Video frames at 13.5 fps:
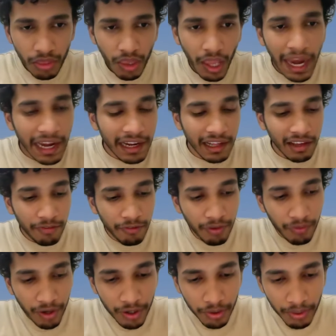And if we
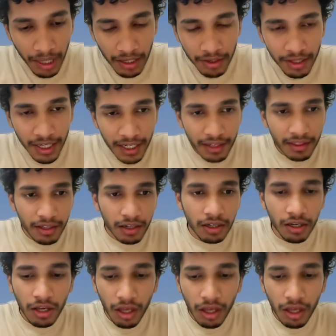want to calculate the